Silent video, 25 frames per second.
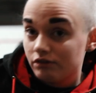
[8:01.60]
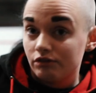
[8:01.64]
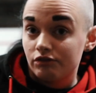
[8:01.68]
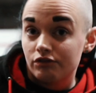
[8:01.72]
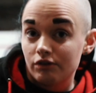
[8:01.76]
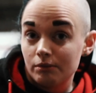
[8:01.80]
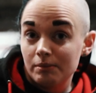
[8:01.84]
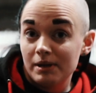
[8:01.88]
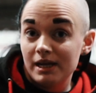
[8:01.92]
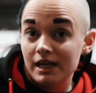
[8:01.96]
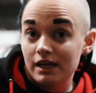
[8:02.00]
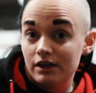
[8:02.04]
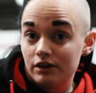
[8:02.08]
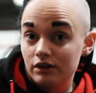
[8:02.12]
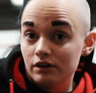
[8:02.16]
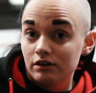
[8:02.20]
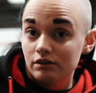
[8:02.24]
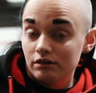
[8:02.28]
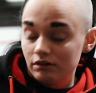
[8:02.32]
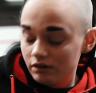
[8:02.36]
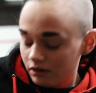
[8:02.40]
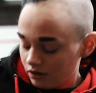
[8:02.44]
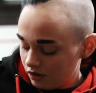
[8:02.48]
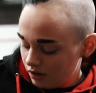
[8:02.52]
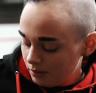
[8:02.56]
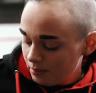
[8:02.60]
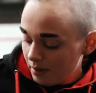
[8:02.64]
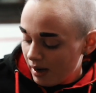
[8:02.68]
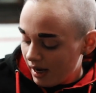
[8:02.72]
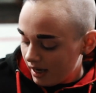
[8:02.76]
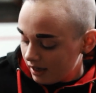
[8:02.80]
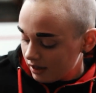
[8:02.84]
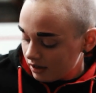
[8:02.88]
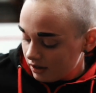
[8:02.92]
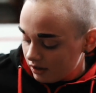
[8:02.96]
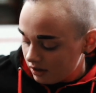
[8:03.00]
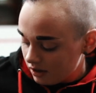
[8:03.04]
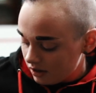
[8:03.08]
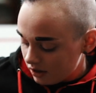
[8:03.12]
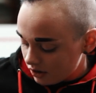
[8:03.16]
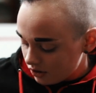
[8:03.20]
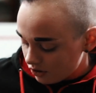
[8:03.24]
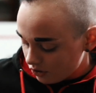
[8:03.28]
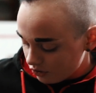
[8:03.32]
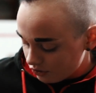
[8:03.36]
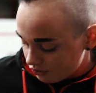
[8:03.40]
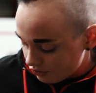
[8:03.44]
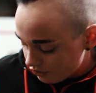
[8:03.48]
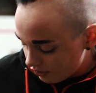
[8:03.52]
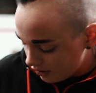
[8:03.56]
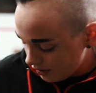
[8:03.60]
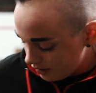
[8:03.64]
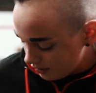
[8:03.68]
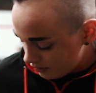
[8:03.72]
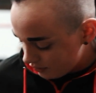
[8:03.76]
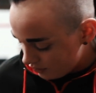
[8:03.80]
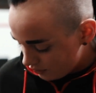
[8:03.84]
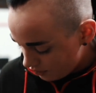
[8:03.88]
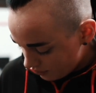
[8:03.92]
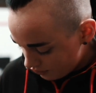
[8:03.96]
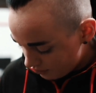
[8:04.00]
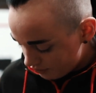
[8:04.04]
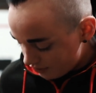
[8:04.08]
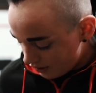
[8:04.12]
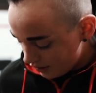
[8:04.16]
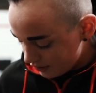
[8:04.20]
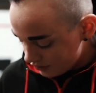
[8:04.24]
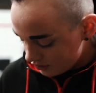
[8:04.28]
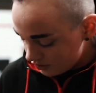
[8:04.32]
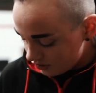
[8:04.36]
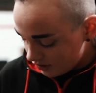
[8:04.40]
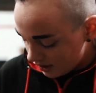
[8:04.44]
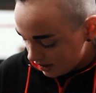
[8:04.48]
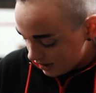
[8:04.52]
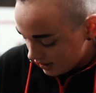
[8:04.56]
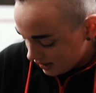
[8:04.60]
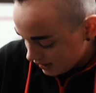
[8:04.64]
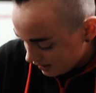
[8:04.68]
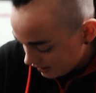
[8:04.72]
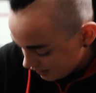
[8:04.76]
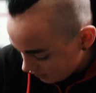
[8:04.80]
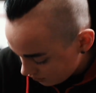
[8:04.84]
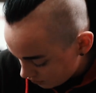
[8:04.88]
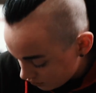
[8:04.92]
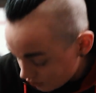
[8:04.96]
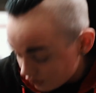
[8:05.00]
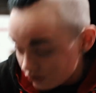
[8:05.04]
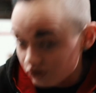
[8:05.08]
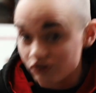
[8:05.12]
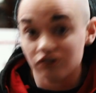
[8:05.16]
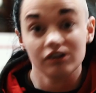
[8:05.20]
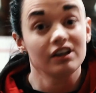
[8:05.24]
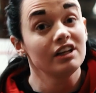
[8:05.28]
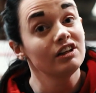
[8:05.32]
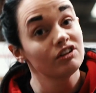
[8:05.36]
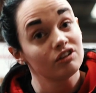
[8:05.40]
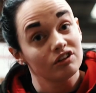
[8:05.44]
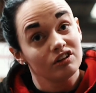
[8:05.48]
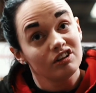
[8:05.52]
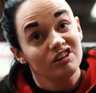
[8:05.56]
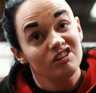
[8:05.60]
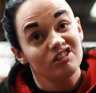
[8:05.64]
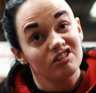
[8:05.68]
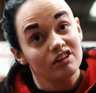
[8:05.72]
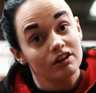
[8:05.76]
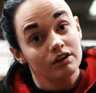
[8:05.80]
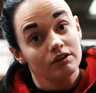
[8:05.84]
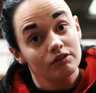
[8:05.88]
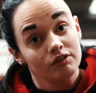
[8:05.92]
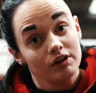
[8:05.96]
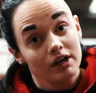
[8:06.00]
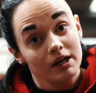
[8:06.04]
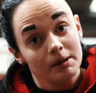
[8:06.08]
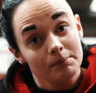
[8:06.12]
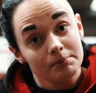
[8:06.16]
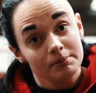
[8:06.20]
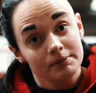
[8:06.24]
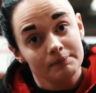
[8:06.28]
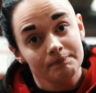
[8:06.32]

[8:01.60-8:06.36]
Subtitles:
from here on your back, goes to the front, and then inserts into the inside of your hip.